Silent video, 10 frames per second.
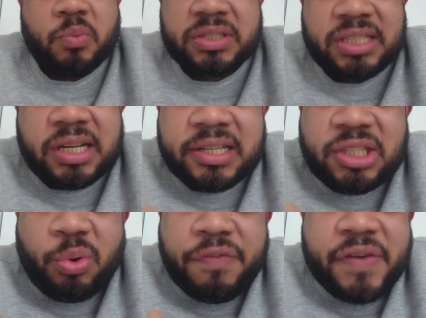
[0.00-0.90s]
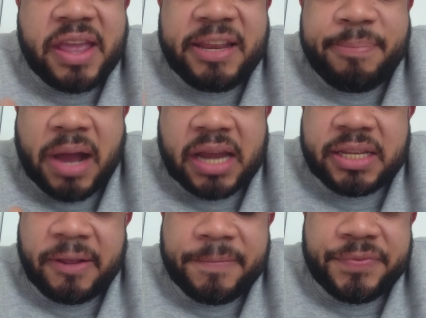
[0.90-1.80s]
What's the hood doing for
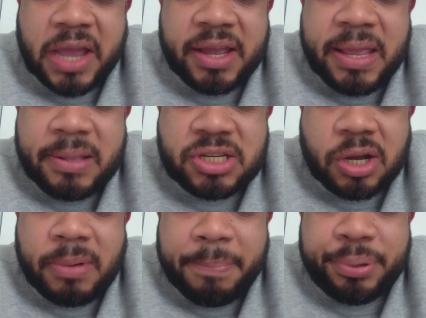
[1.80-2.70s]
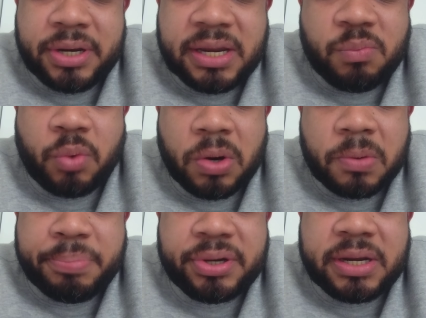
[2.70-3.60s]
anybody? Out here talk about putting in
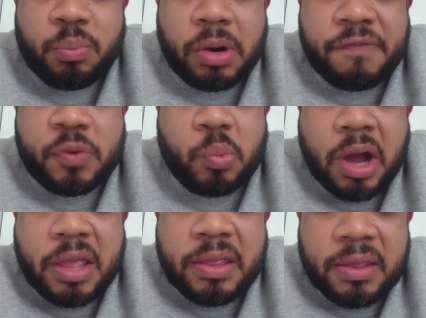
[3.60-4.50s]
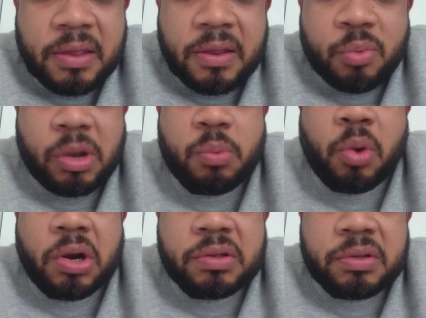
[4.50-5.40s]
work. Putting in work for what? What
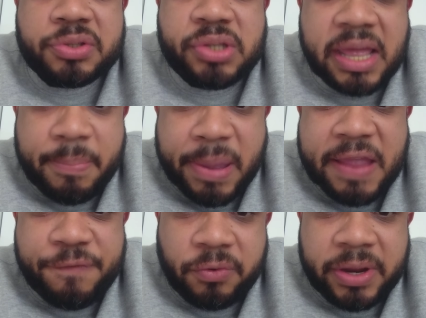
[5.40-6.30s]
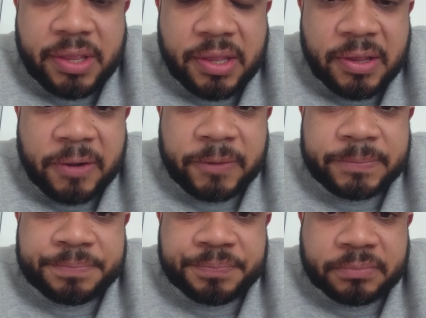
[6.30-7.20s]
work? Are you getting paid for it?
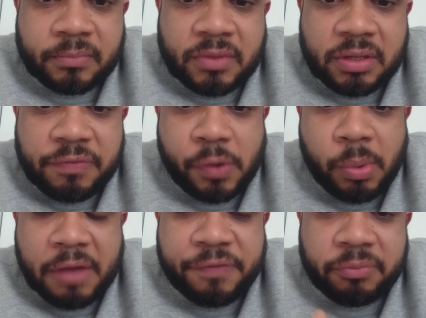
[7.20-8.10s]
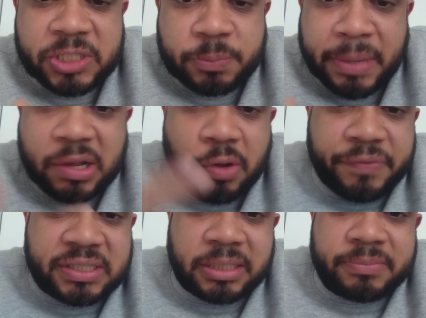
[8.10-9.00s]
For what? For respect or
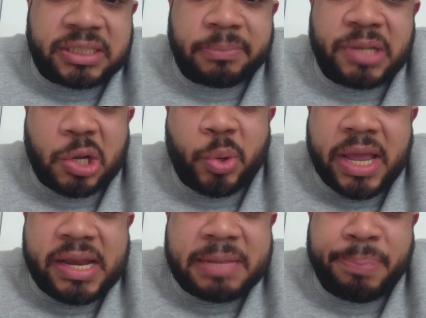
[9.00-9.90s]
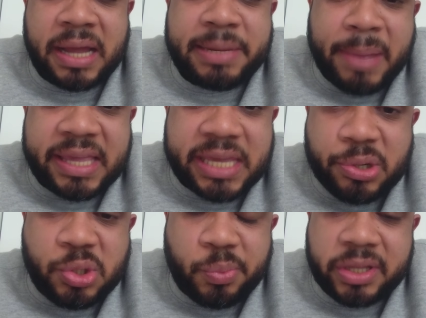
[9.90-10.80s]
for some some knucklehead that probably might
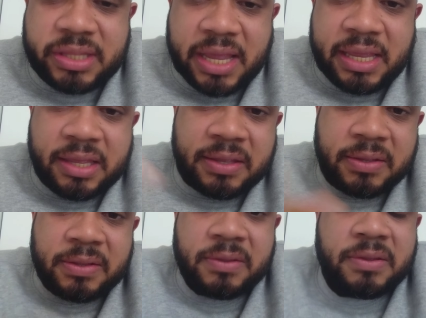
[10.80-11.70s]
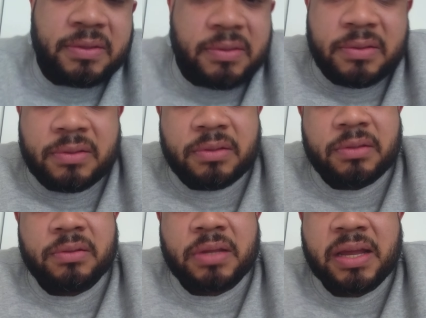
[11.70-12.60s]
kill you one day?
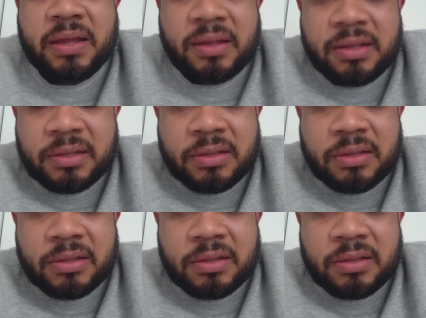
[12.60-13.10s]
Huh?